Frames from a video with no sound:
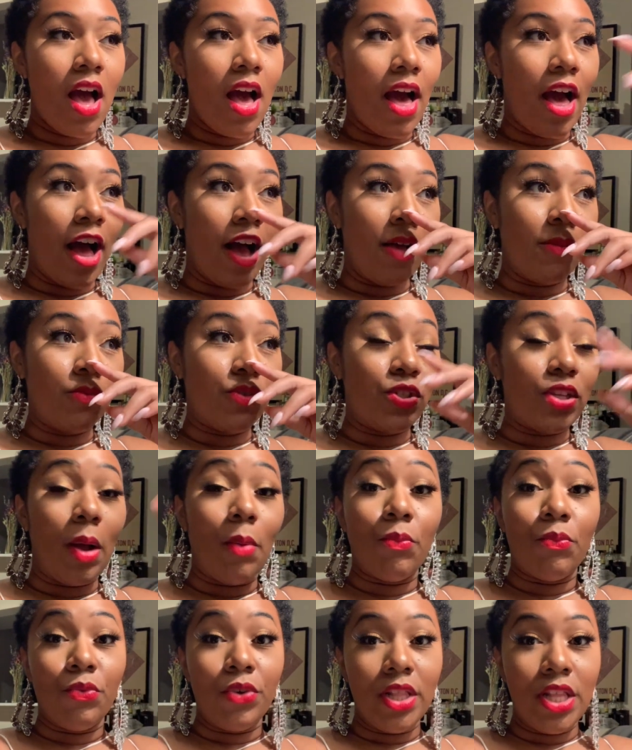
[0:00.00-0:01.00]
Um, so
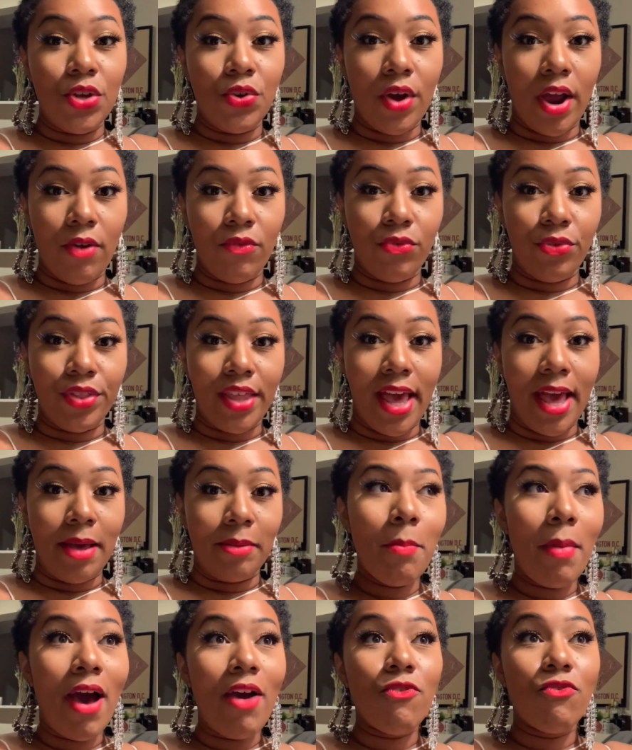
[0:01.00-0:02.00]
I'm really grateful
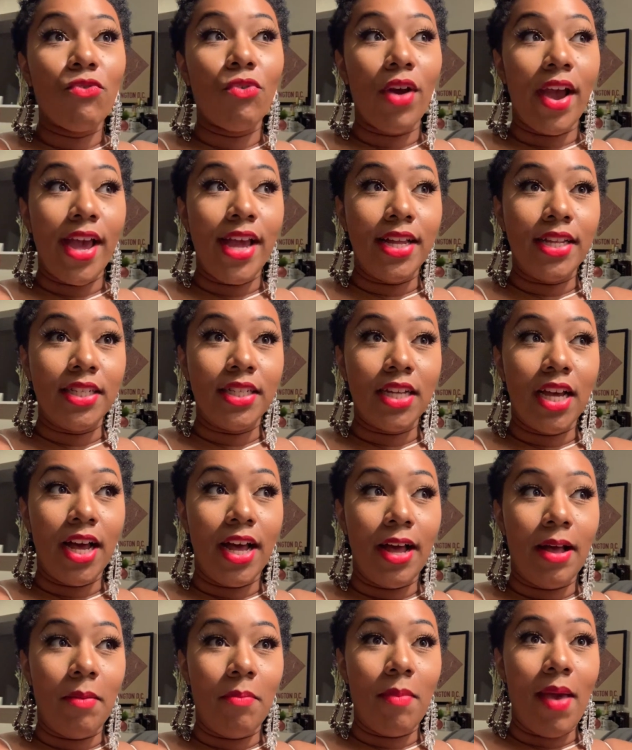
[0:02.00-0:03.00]
that my friend
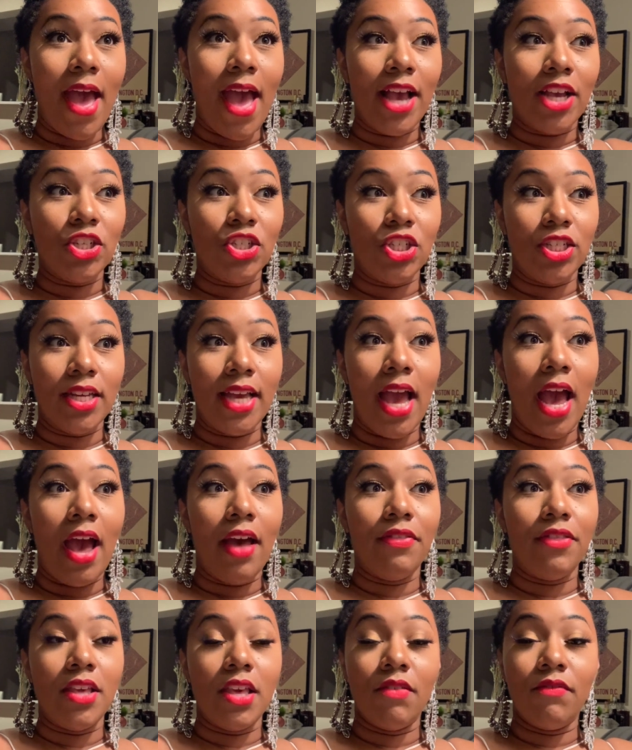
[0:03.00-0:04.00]
um, actually
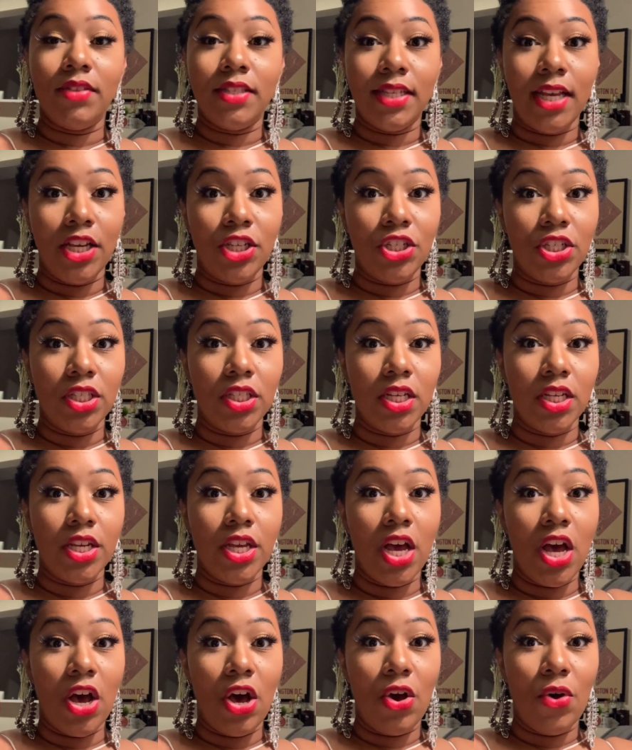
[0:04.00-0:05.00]
had the invitation to
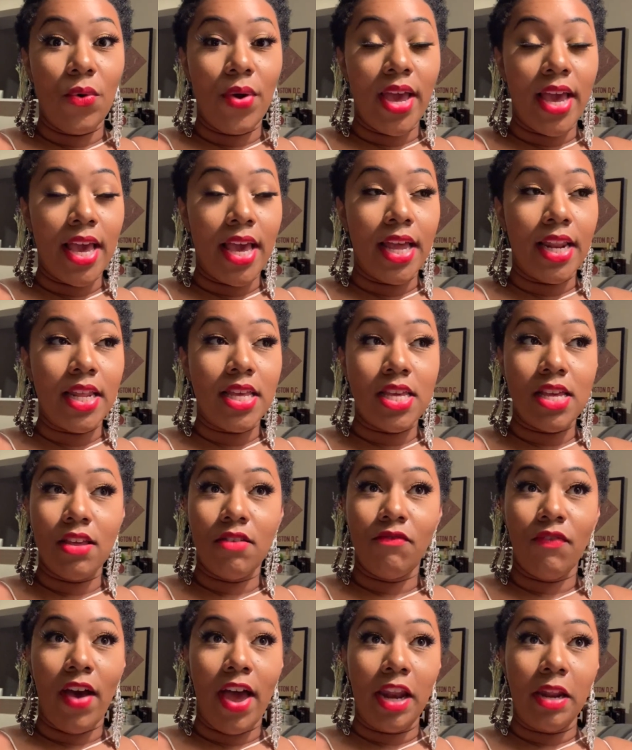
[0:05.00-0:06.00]
go and he
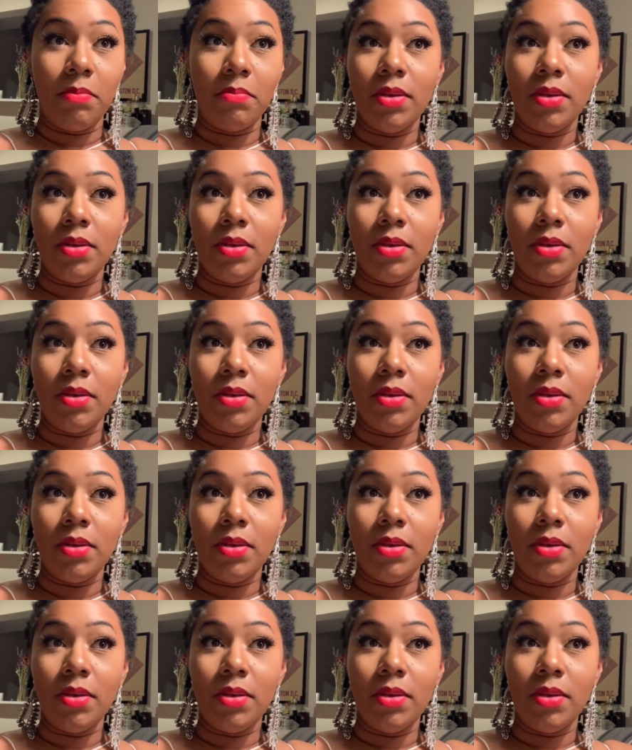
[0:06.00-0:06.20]
invited